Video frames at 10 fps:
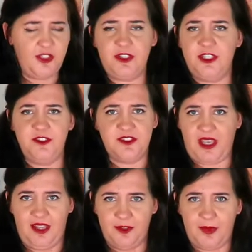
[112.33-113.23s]
you can use
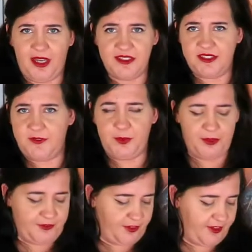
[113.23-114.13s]
calamatas if you
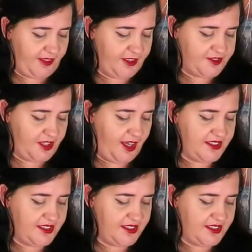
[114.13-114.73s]
prefer those.